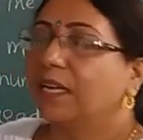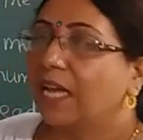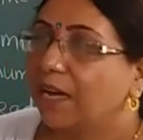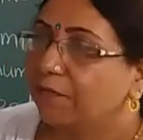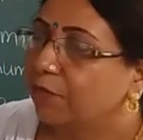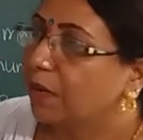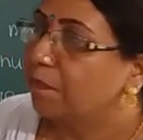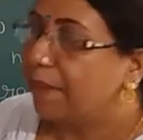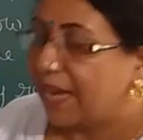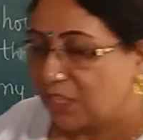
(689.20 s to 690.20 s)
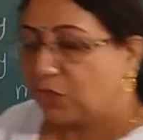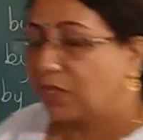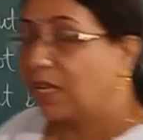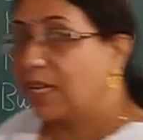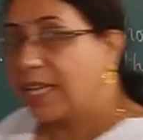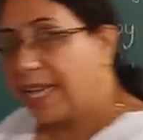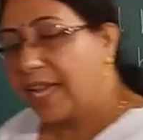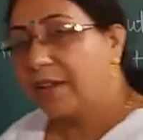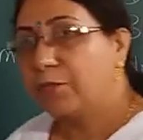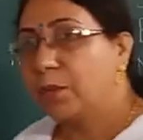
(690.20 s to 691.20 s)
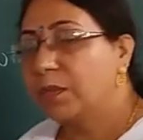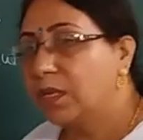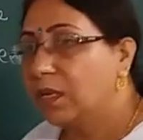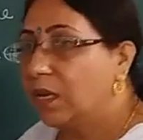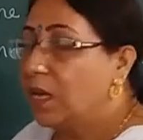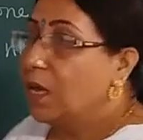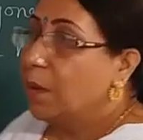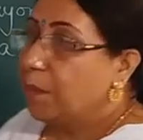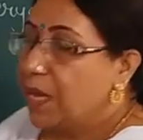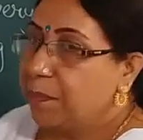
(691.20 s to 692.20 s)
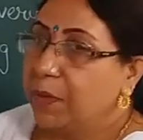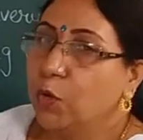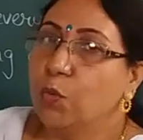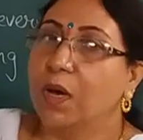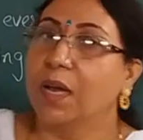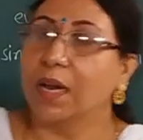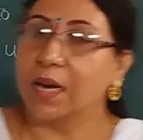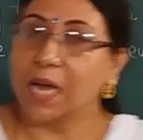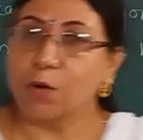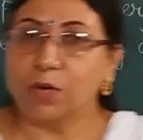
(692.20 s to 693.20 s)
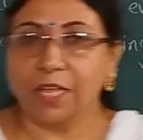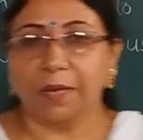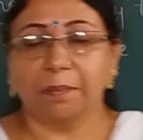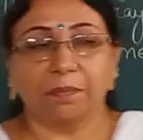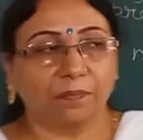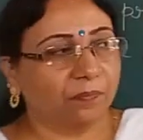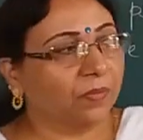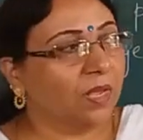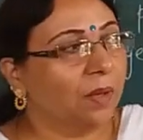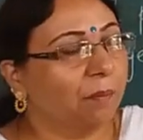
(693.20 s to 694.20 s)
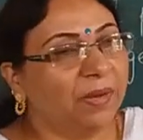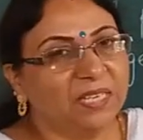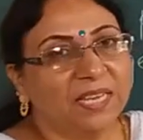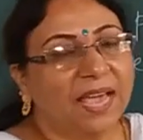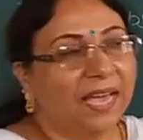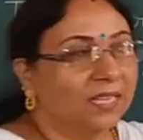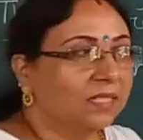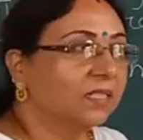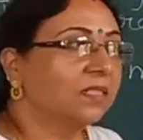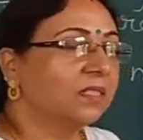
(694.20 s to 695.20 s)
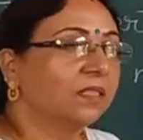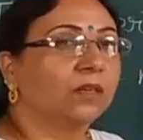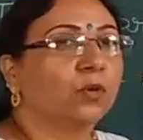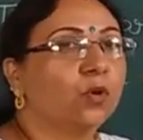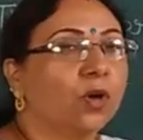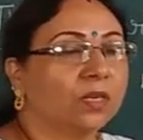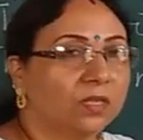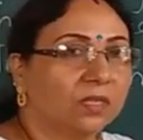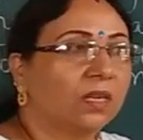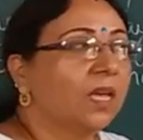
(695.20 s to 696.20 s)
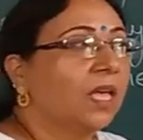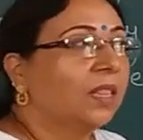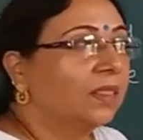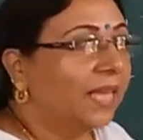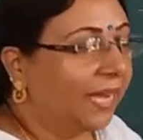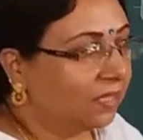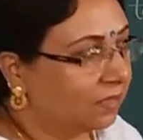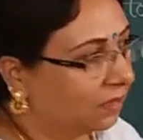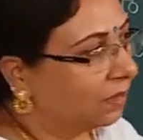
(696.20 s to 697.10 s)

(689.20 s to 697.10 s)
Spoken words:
love, compassion and care from the people who are around him, but he hasn't got that